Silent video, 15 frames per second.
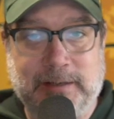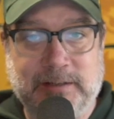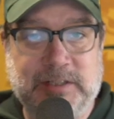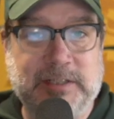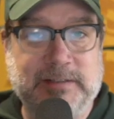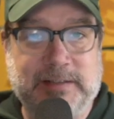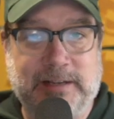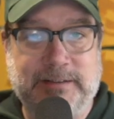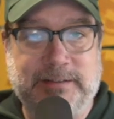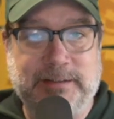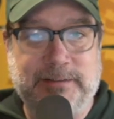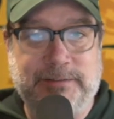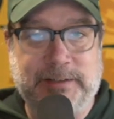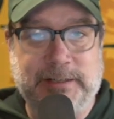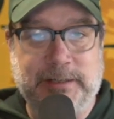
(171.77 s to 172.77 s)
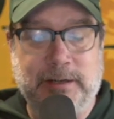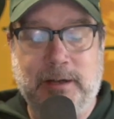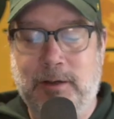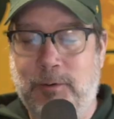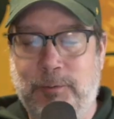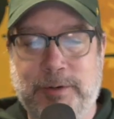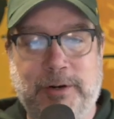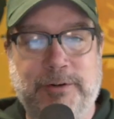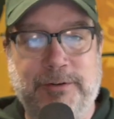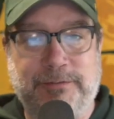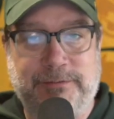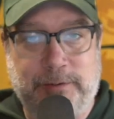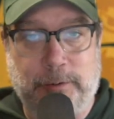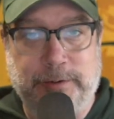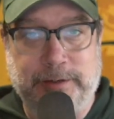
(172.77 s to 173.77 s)
Cheesehead T V, we are
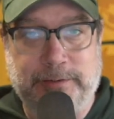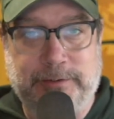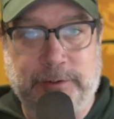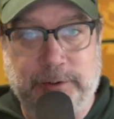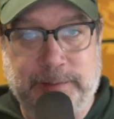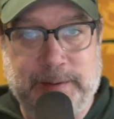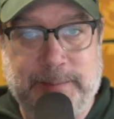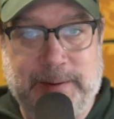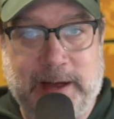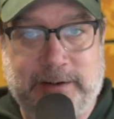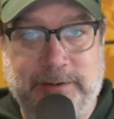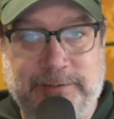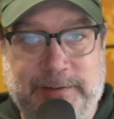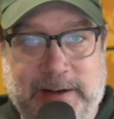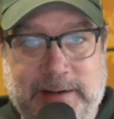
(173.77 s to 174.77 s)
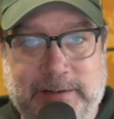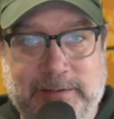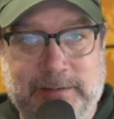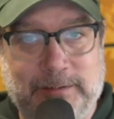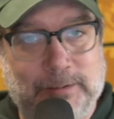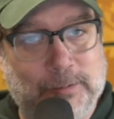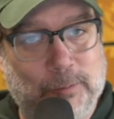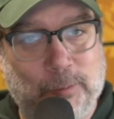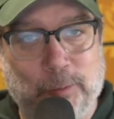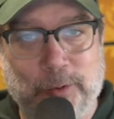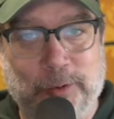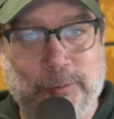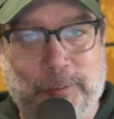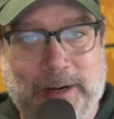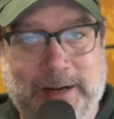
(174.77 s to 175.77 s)
devoted to Green Bay Packers fans
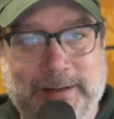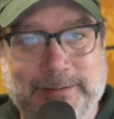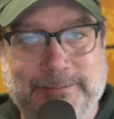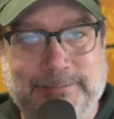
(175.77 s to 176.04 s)
worldwide.